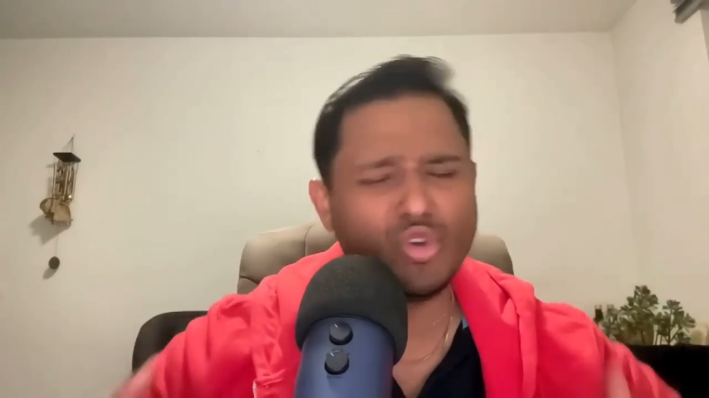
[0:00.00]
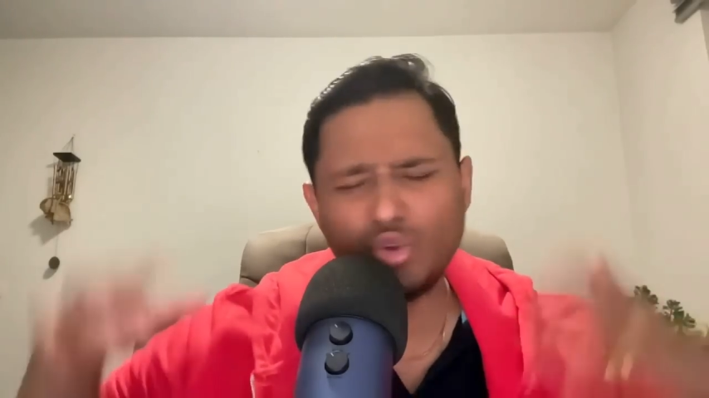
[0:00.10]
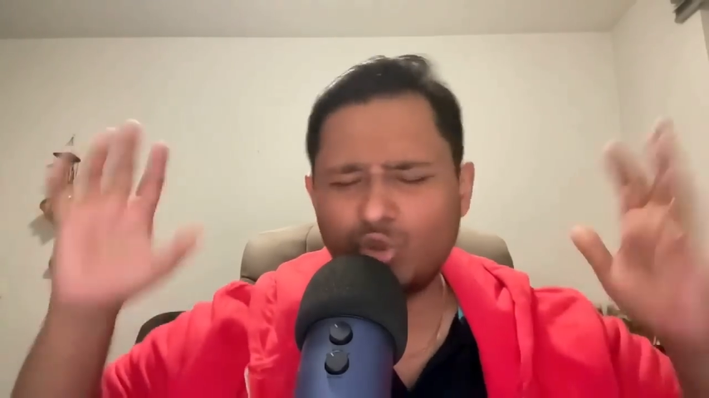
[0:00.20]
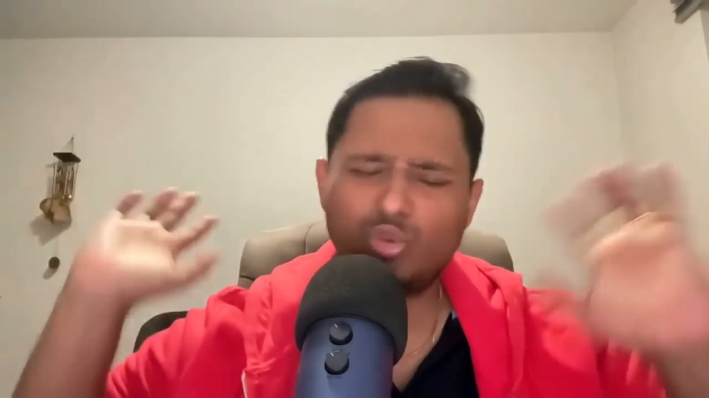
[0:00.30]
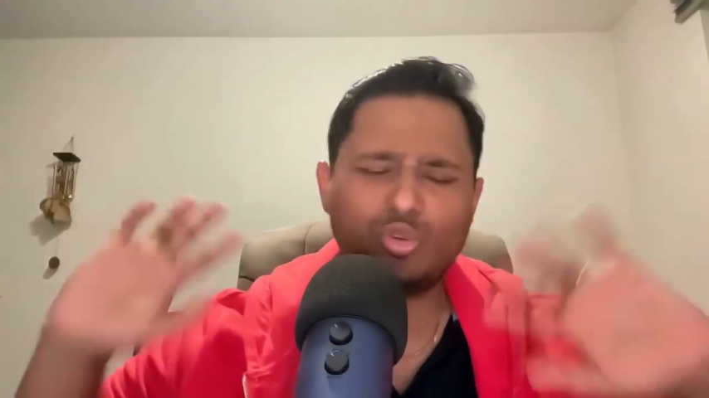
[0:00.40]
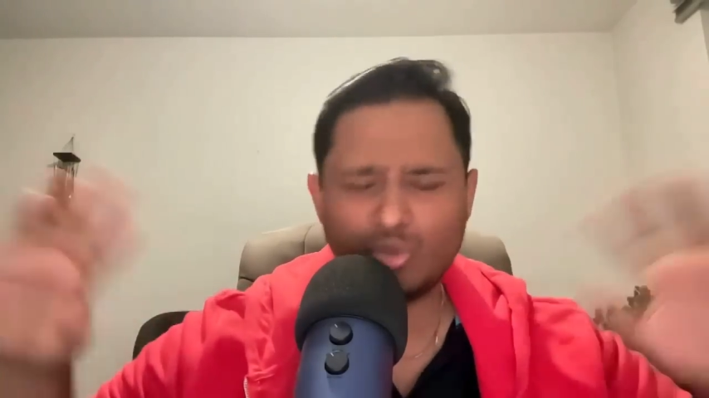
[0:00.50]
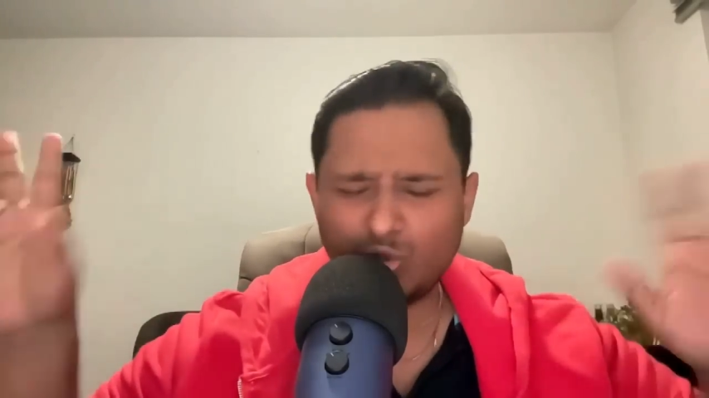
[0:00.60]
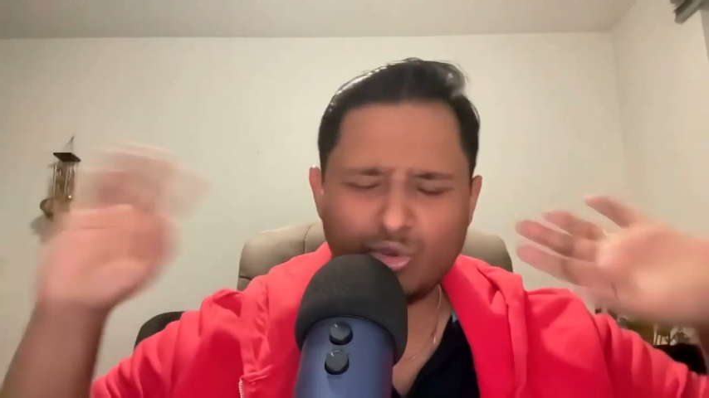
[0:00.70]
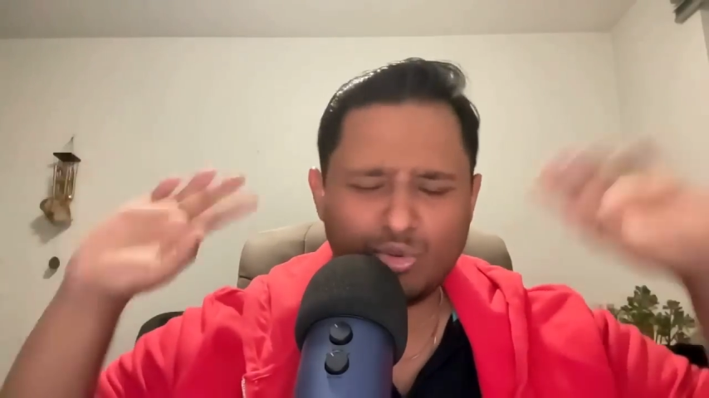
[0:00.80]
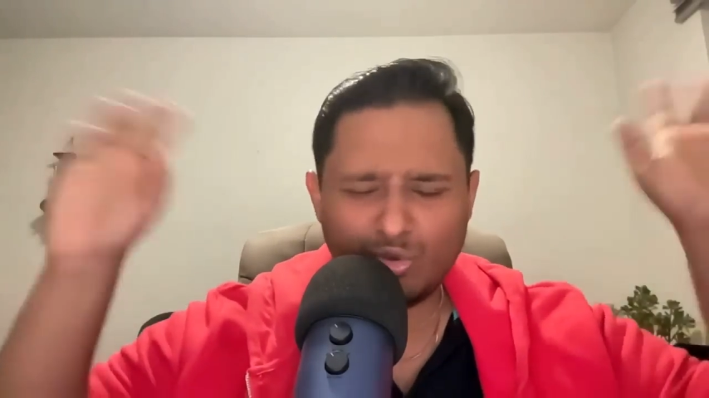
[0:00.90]
oh,
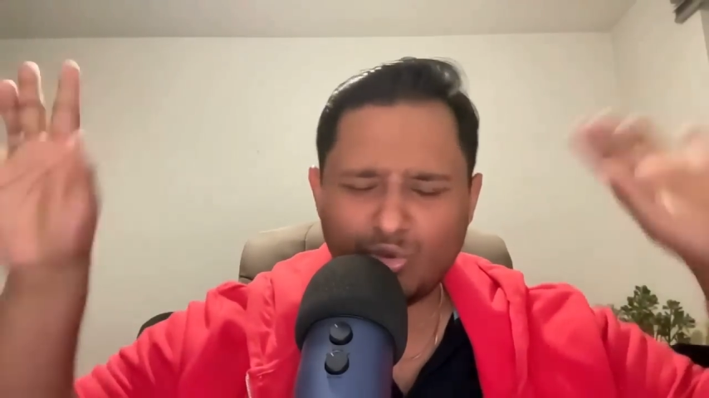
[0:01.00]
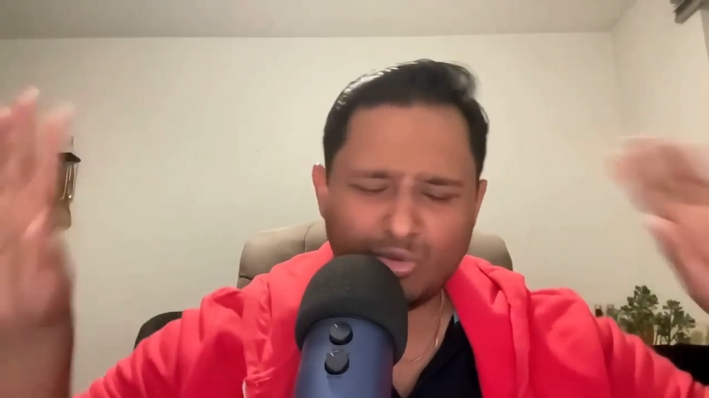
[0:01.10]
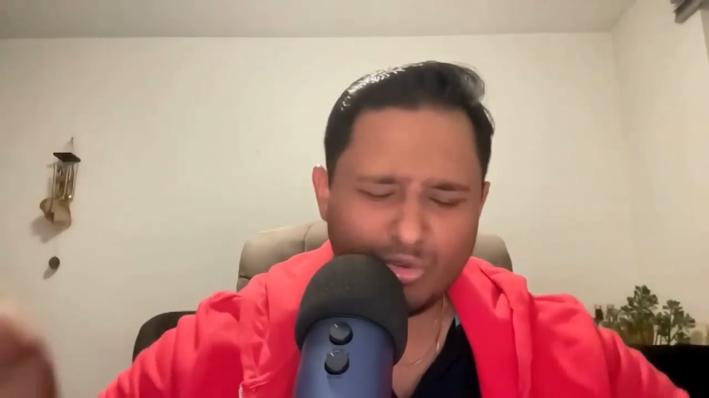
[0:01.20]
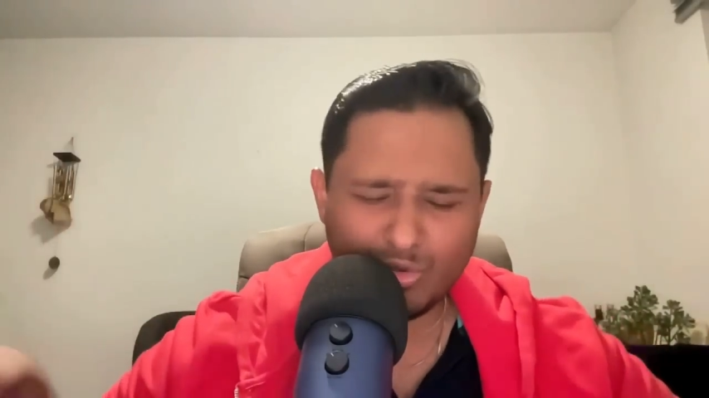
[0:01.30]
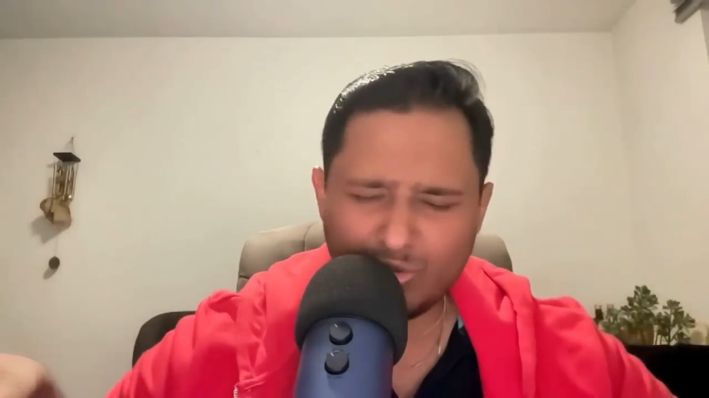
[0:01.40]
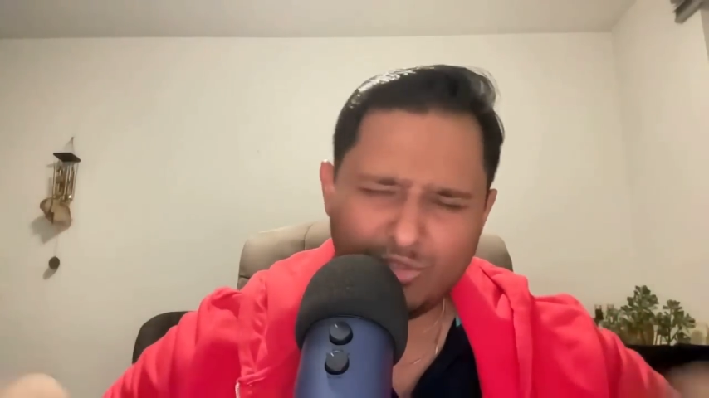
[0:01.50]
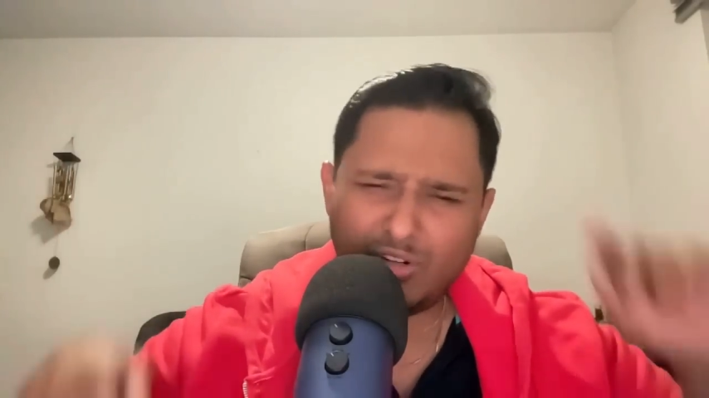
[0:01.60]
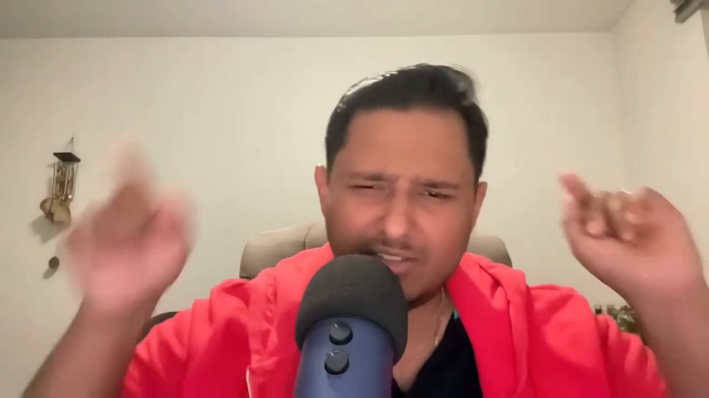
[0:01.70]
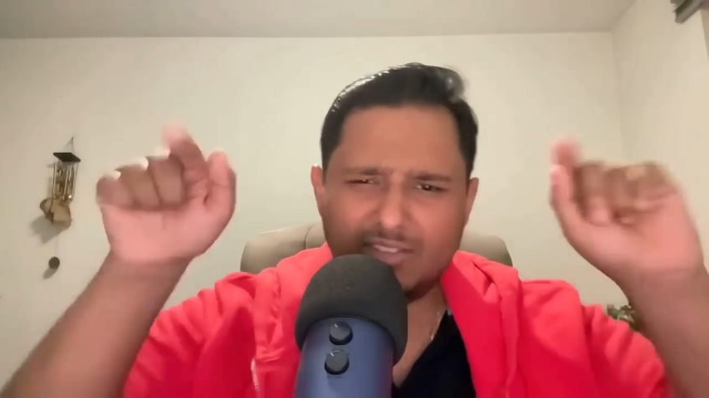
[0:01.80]
no, you are